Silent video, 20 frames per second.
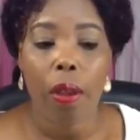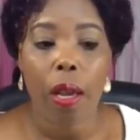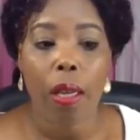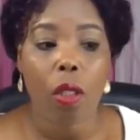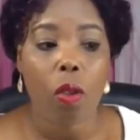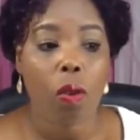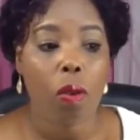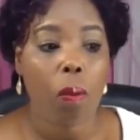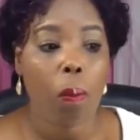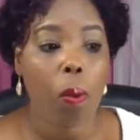
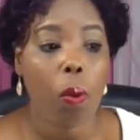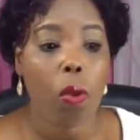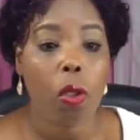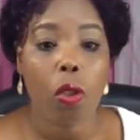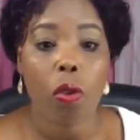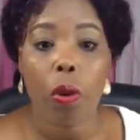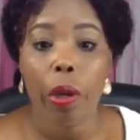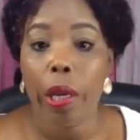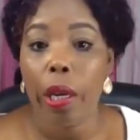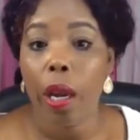That could
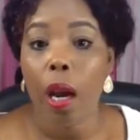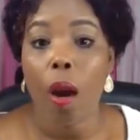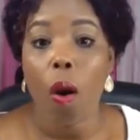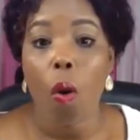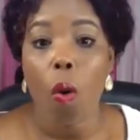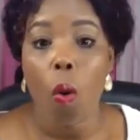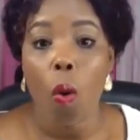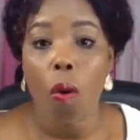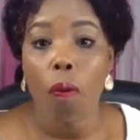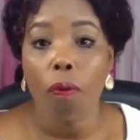put you in a
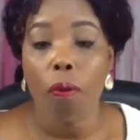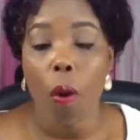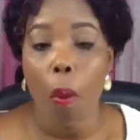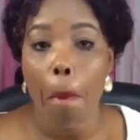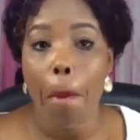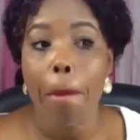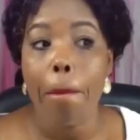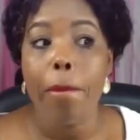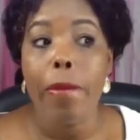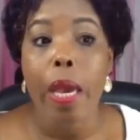hole
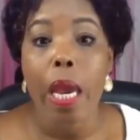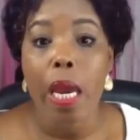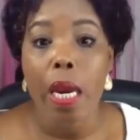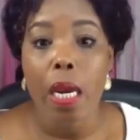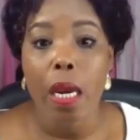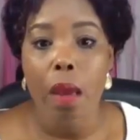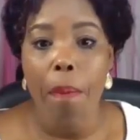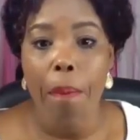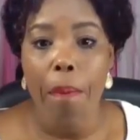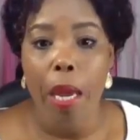for
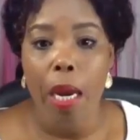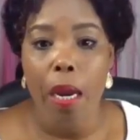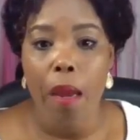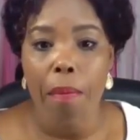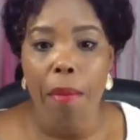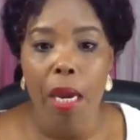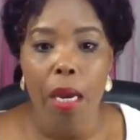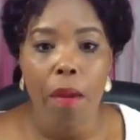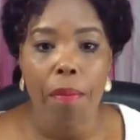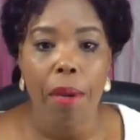many,
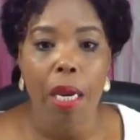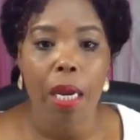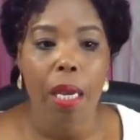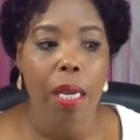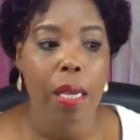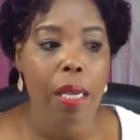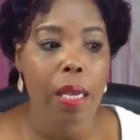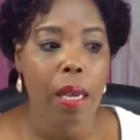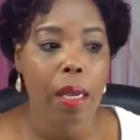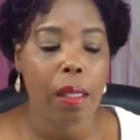many, many,
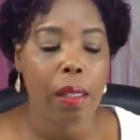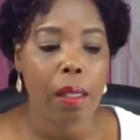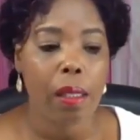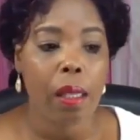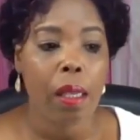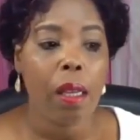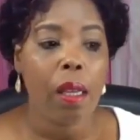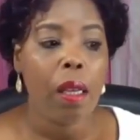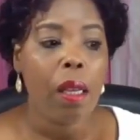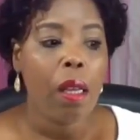many
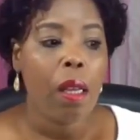years.